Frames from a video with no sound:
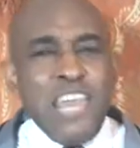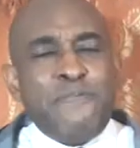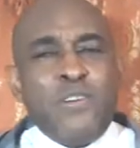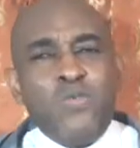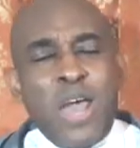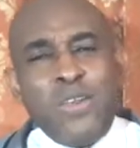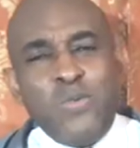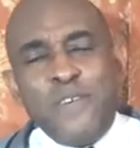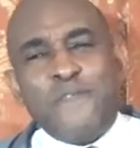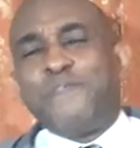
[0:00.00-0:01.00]
Even
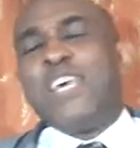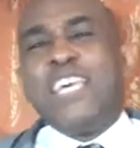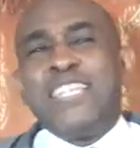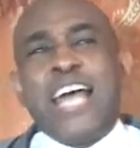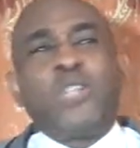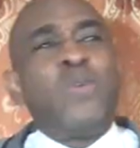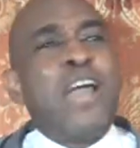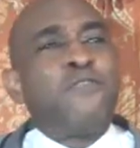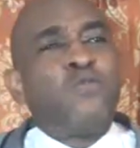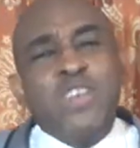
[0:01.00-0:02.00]
when we feel that
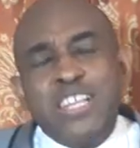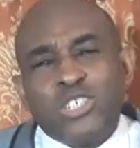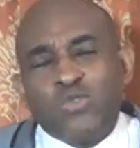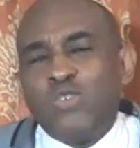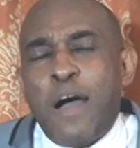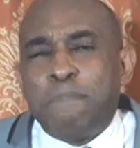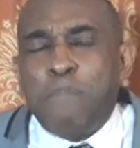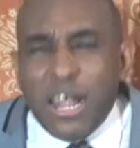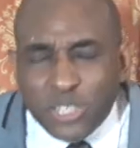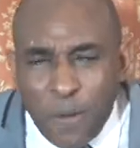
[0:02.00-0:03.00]
we have reached
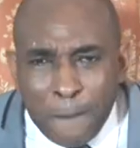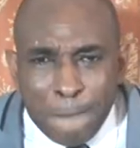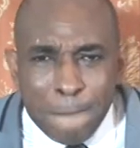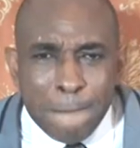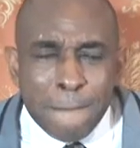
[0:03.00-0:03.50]
rock bottom?